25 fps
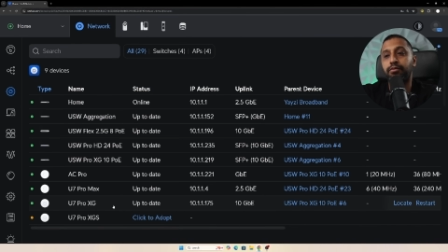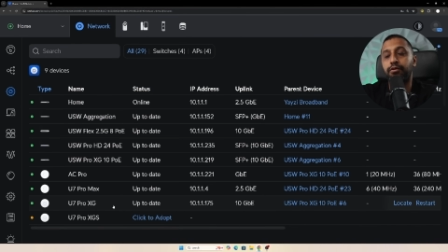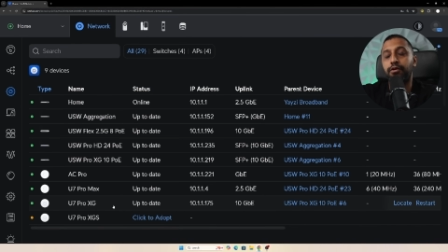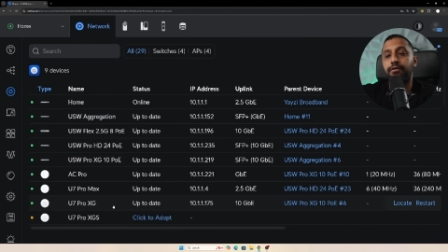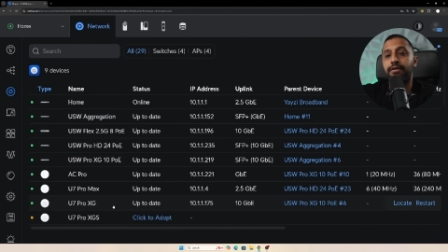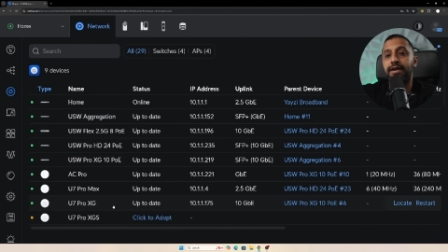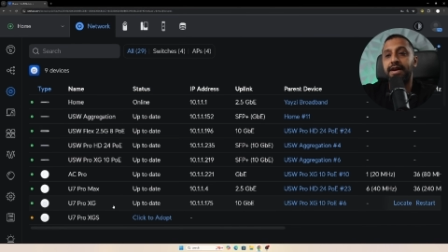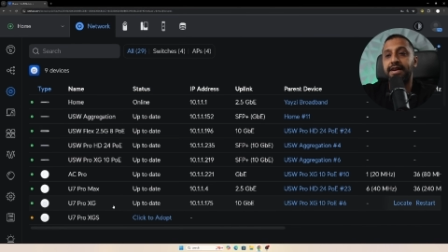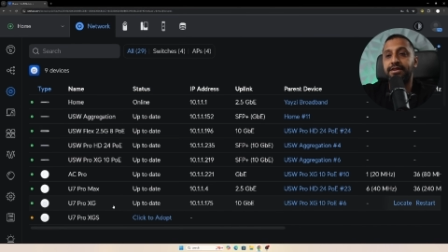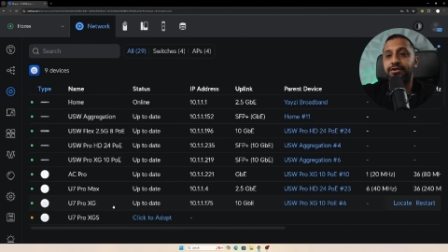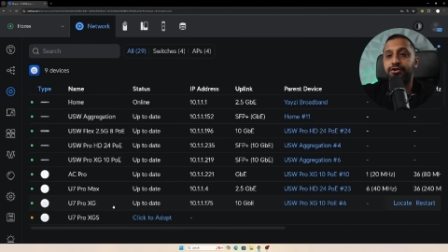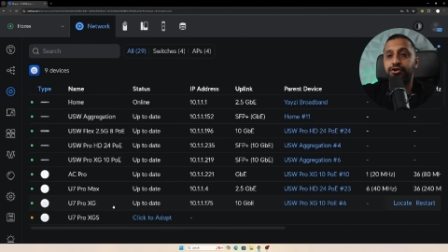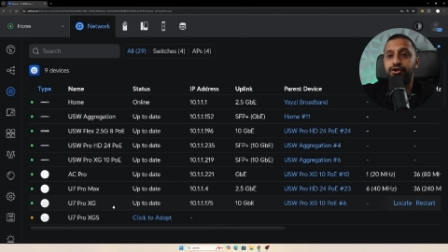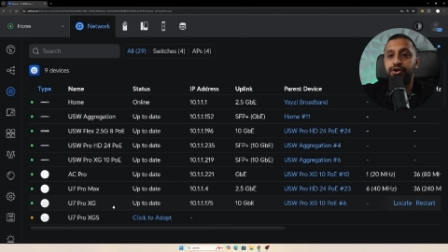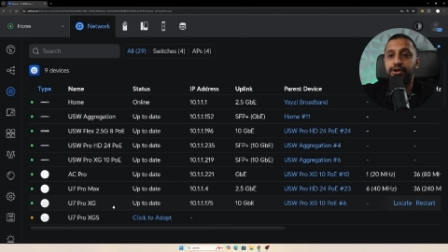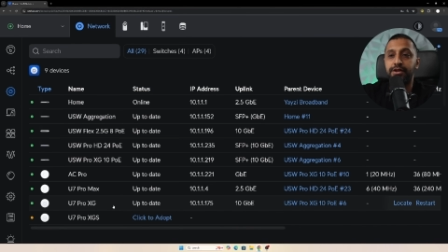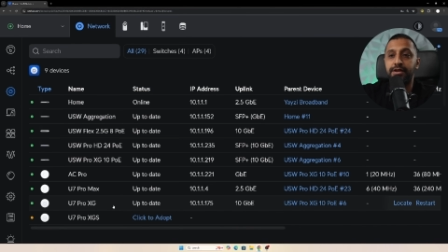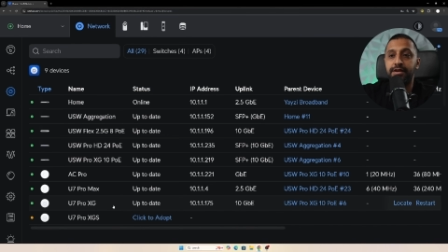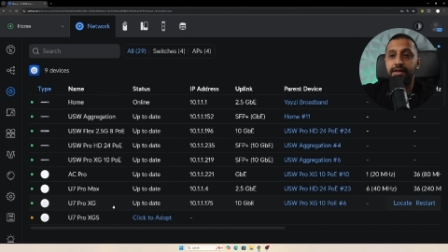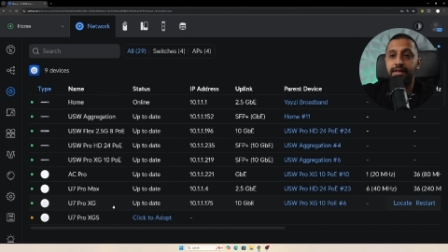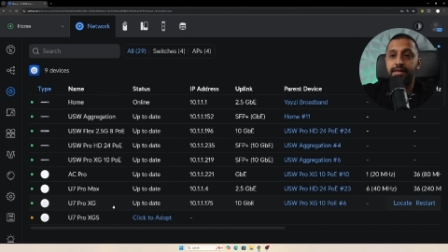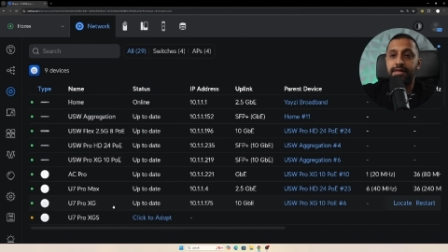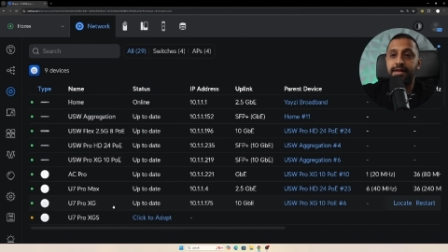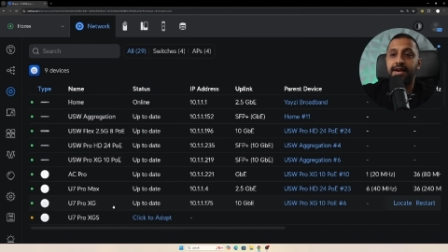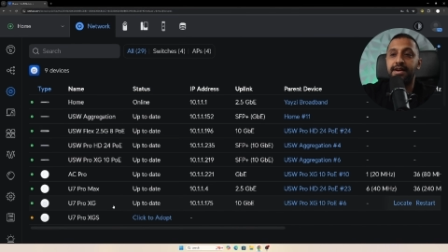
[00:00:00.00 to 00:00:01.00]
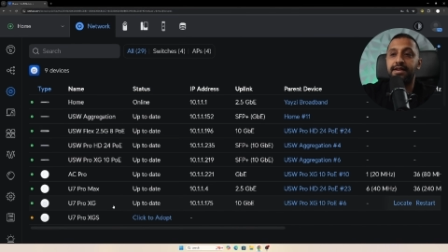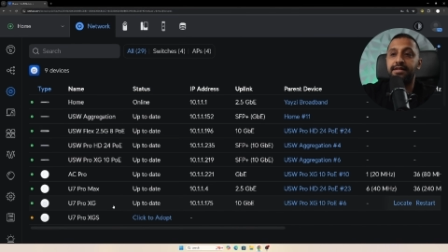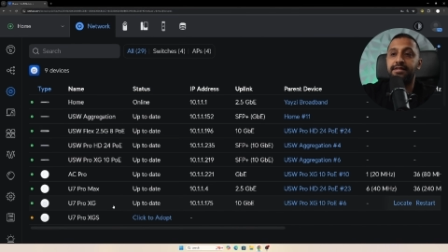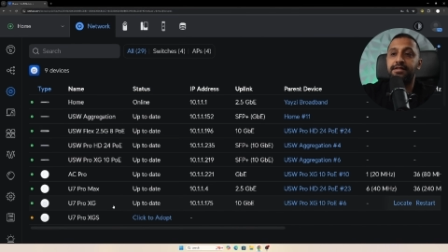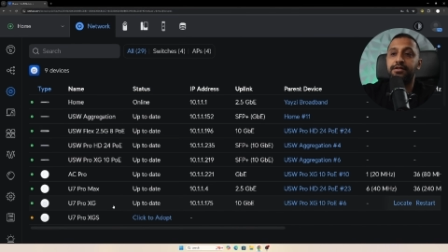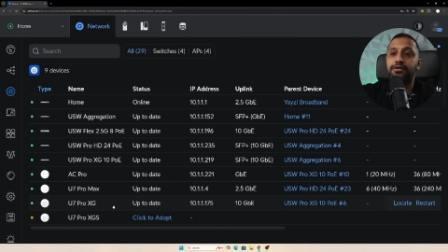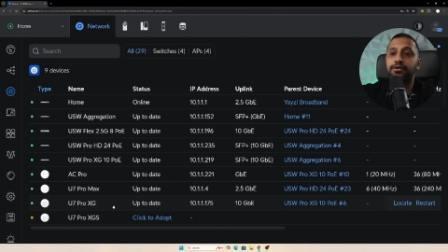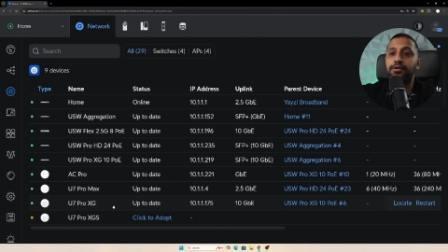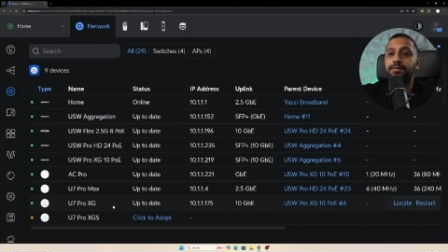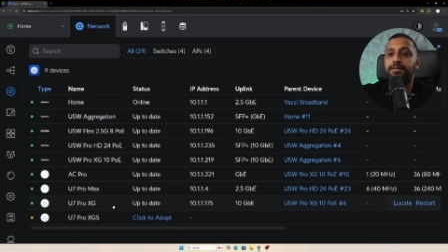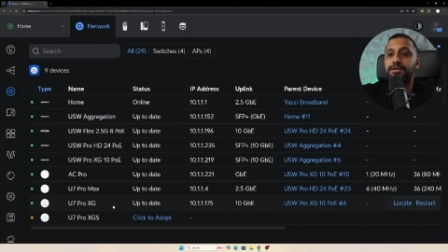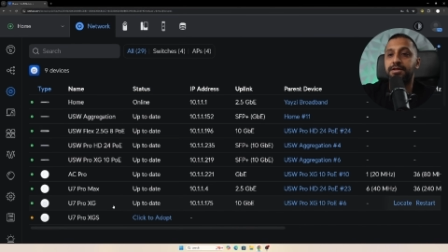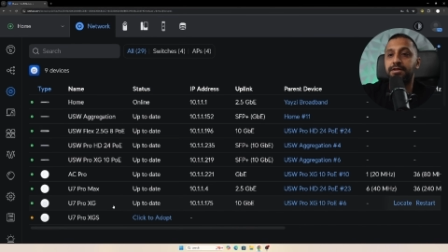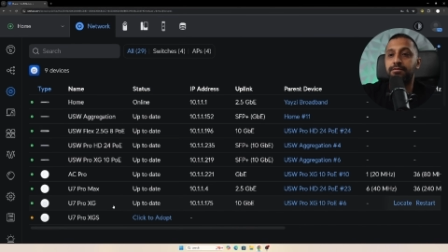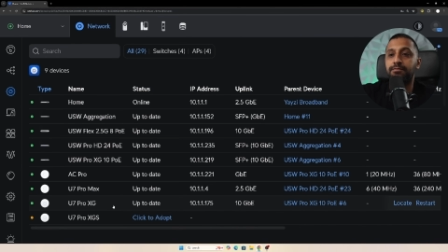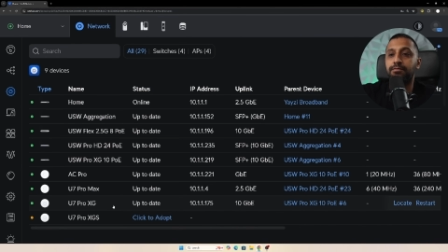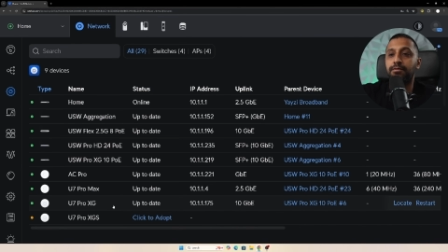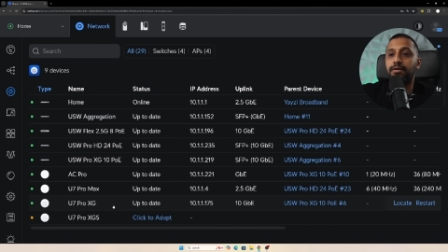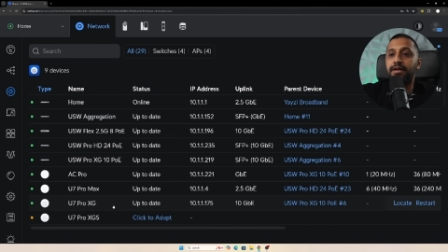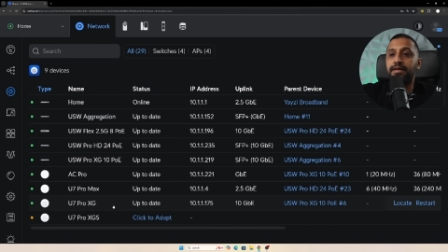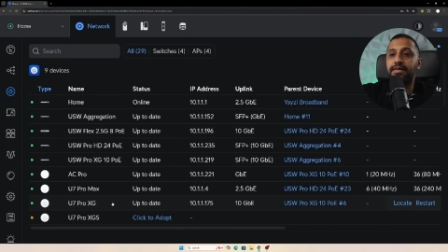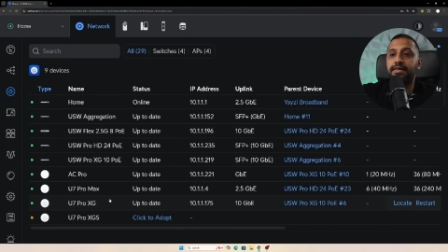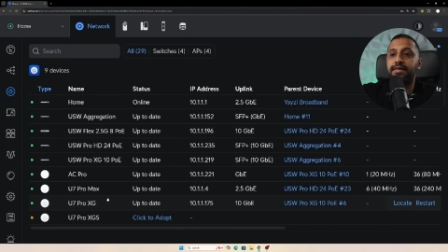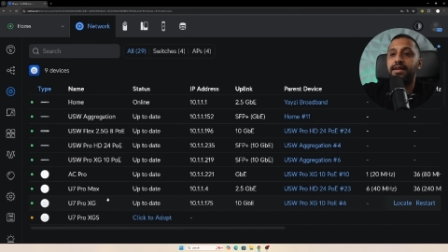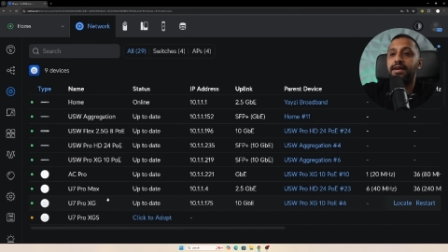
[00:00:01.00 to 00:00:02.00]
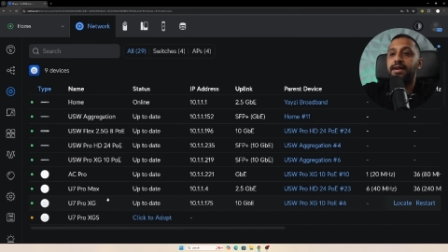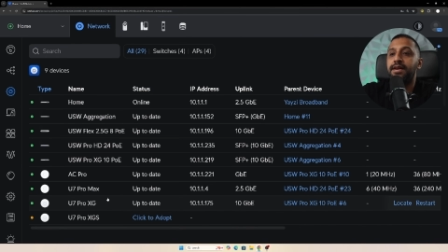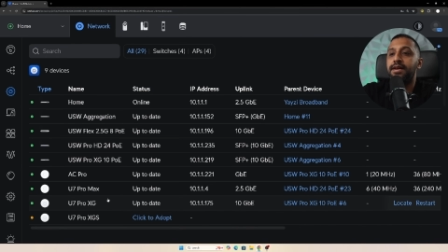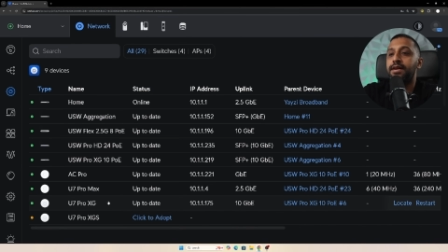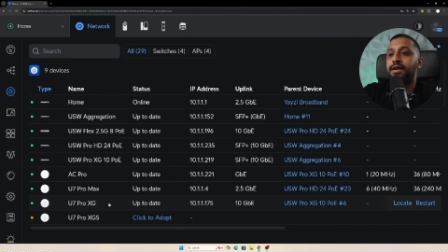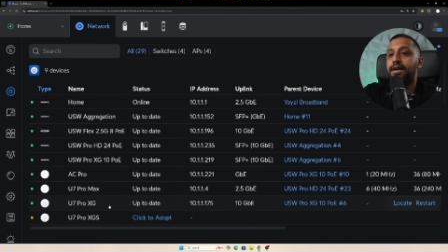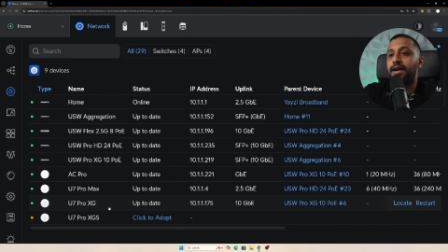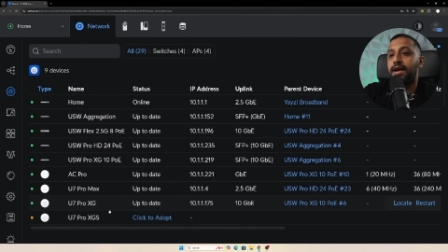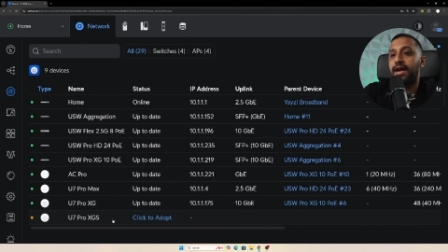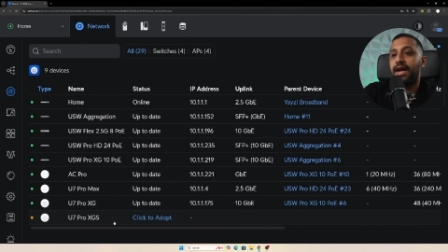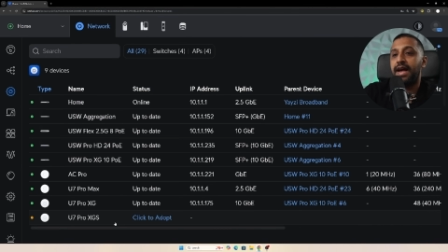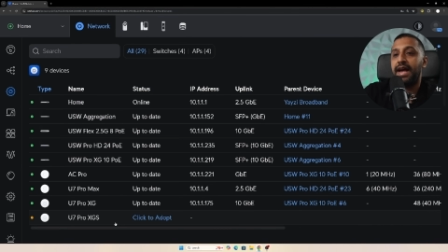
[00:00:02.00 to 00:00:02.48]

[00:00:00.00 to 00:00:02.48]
Pro XG, that is adopted right there,